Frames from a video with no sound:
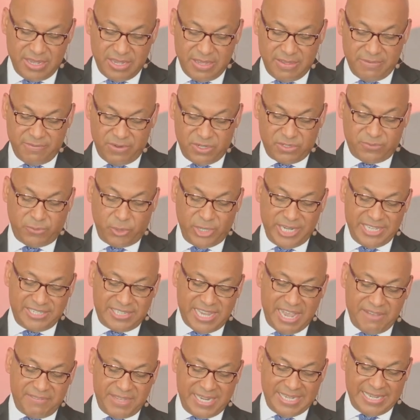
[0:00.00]
Verse
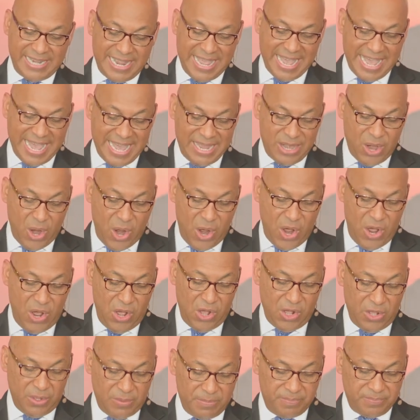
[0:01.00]
47 And
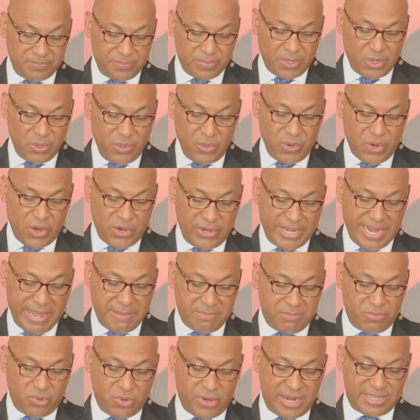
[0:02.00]
all who heard
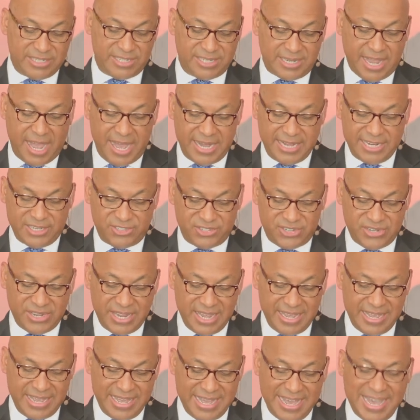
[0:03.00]
him were astonished
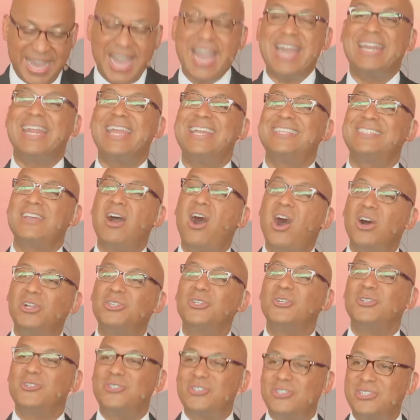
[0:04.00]
at his
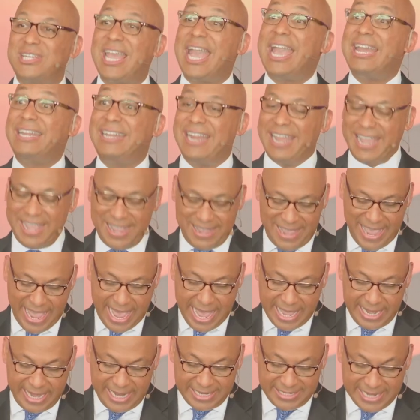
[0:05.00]
understanding
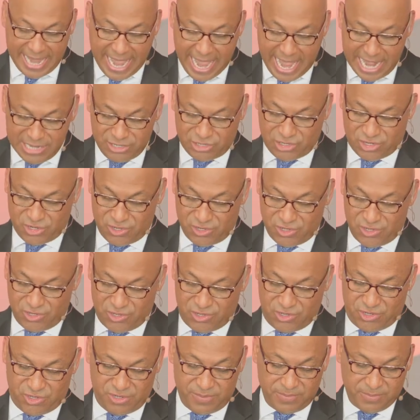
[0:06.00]
and his
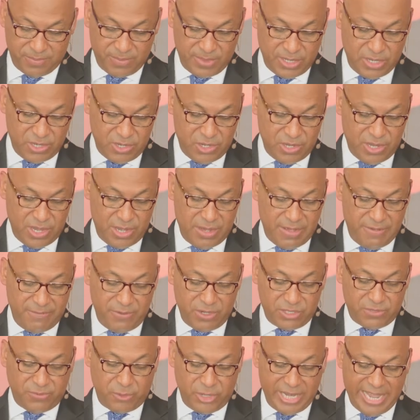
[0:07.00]
answers.
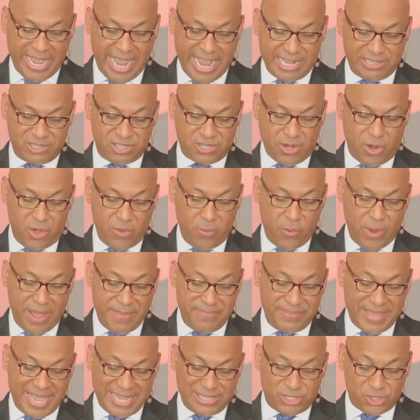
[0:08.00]
Verse 48 So when
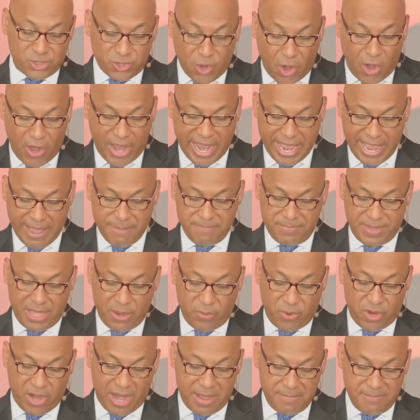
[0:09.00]
they saw him, they
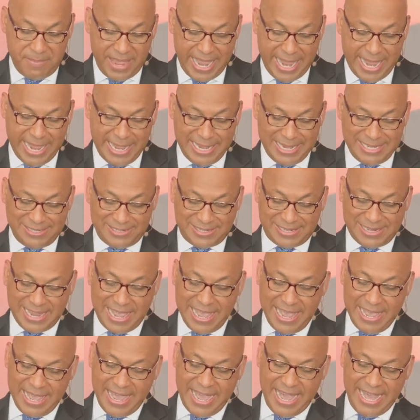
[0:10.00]
were amazed,
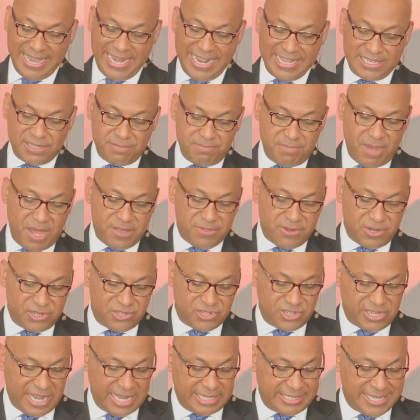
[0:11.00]
and his mother
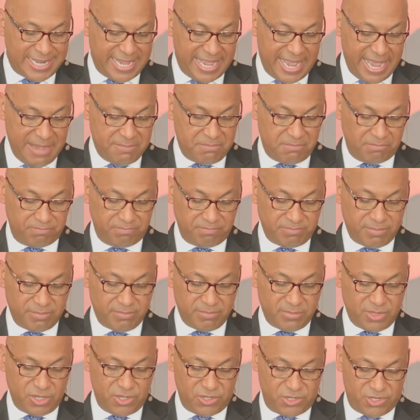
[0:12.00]
said to him,
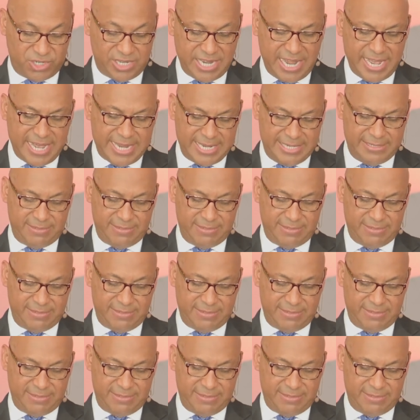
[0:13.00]
Son,